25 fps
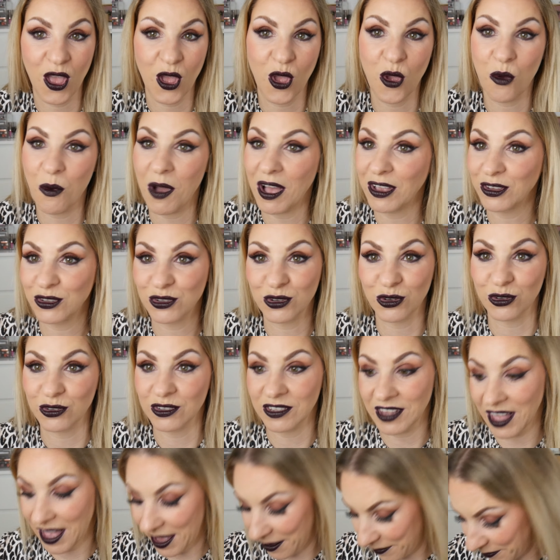Who else
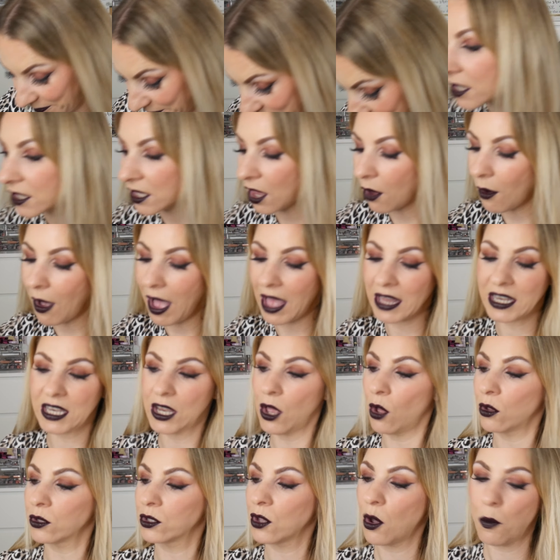does that? So I
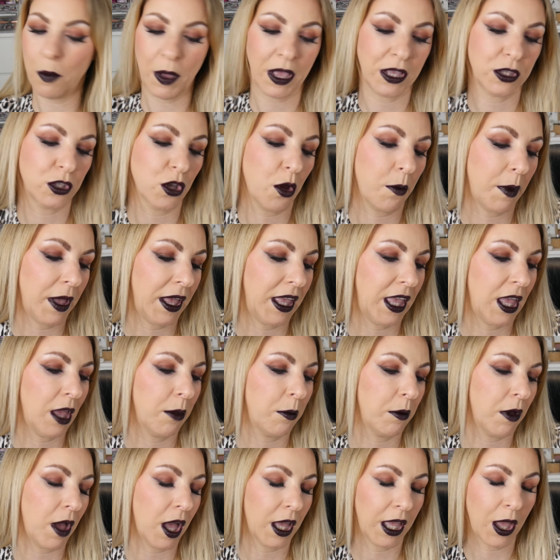also picked up a
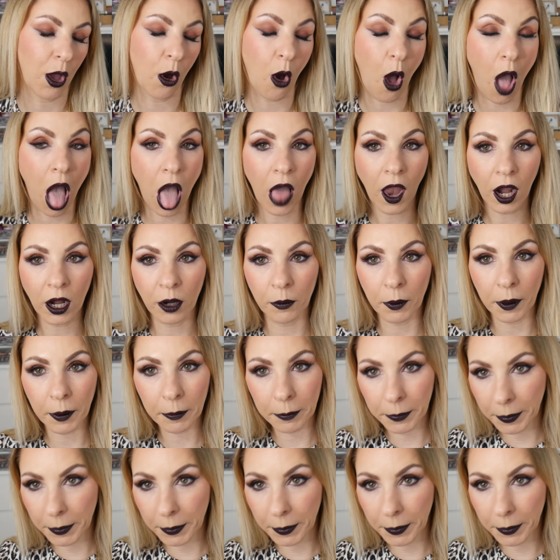couple of